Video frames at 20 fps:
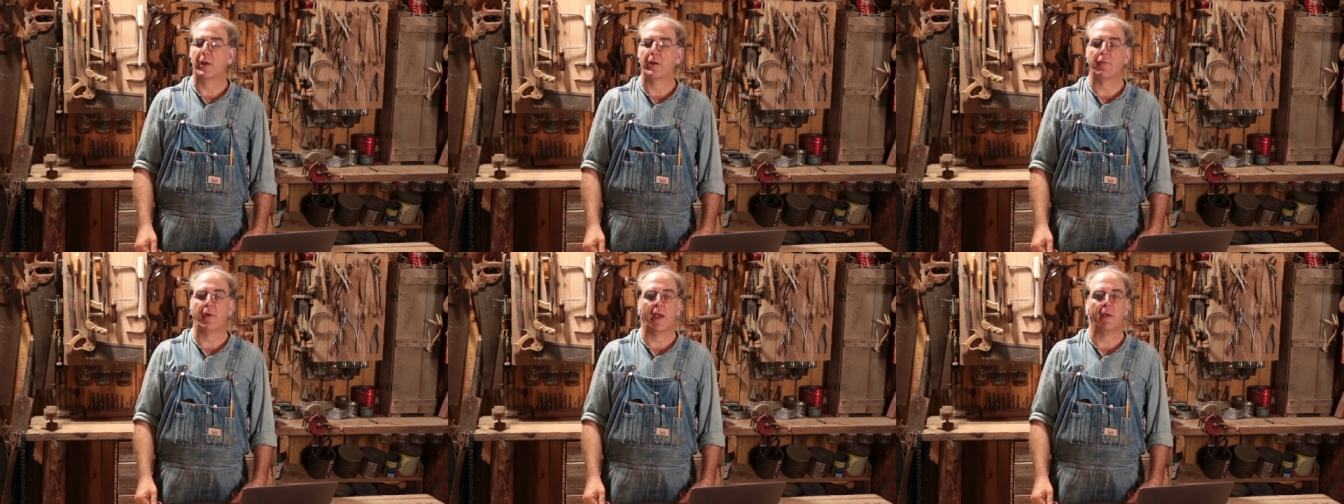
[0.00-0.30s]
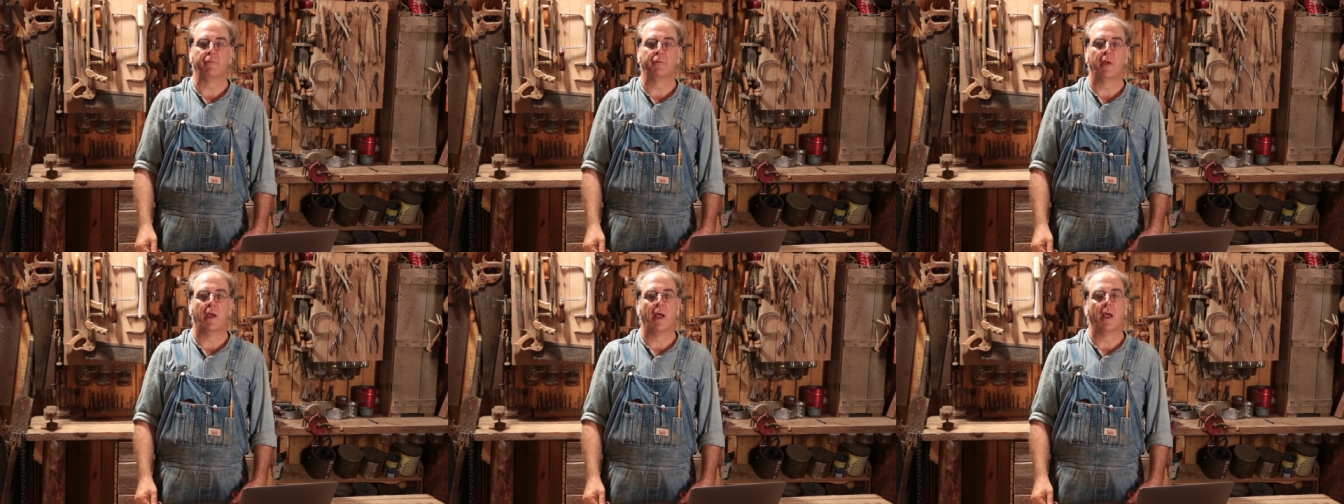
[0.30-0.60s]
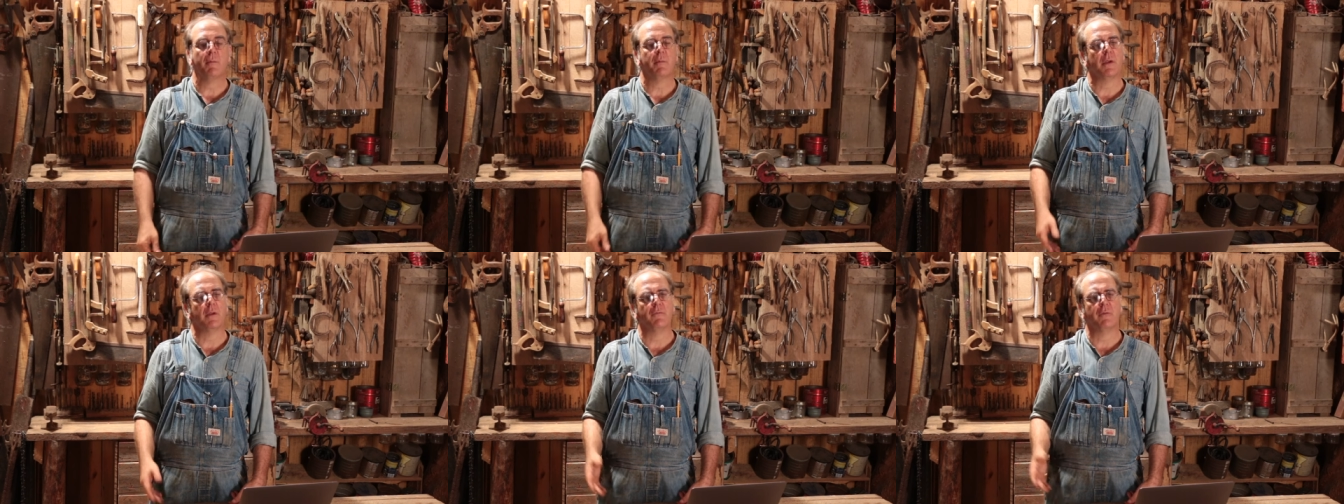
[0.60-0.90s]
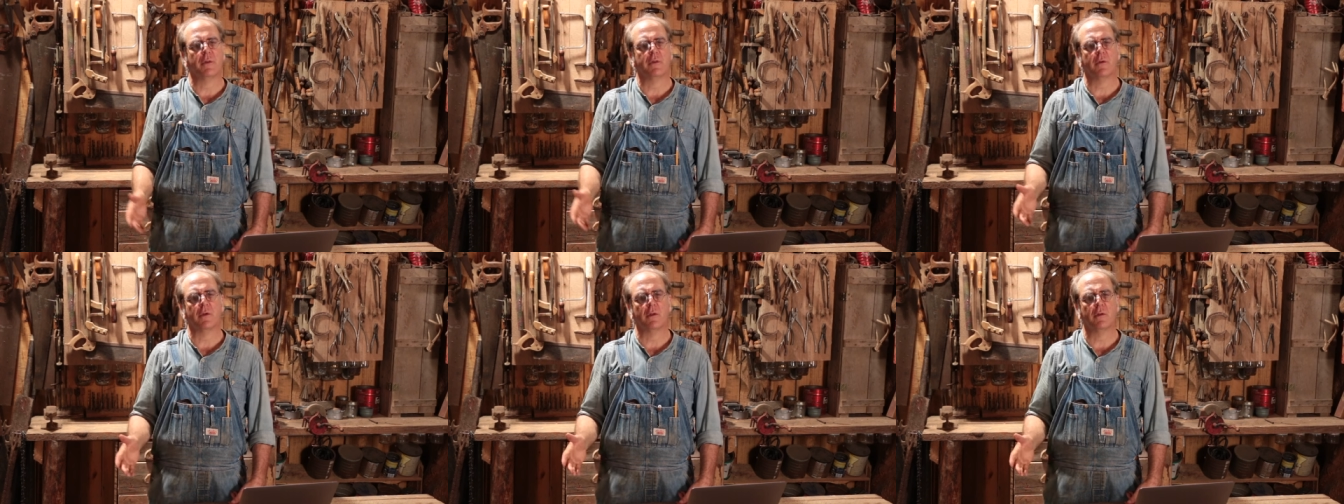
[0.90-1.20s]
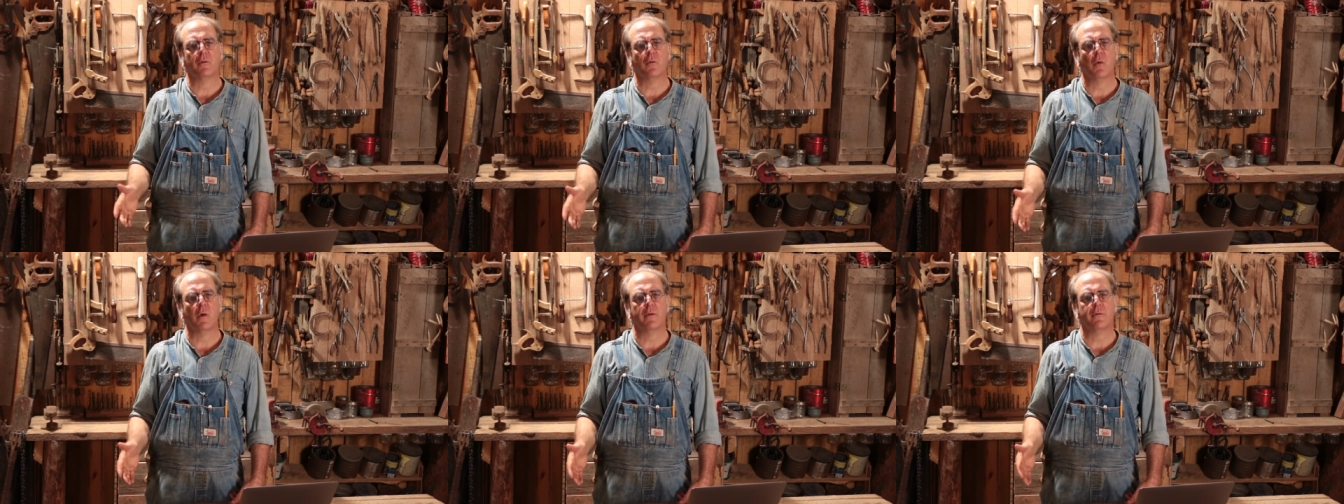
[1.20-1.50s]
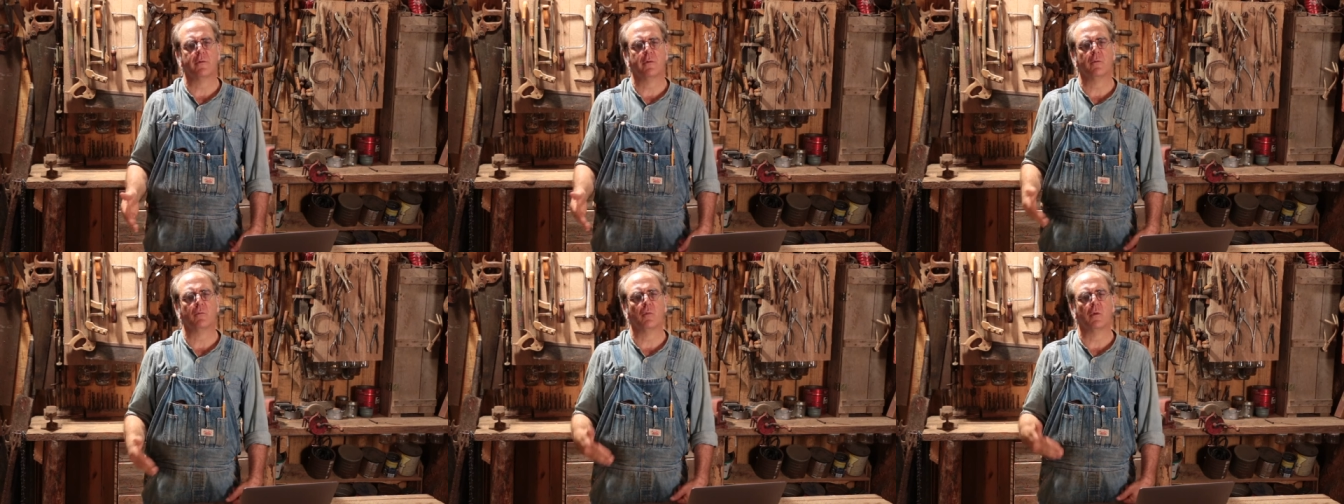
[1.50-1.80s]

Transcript: If I have time and if it's a good question,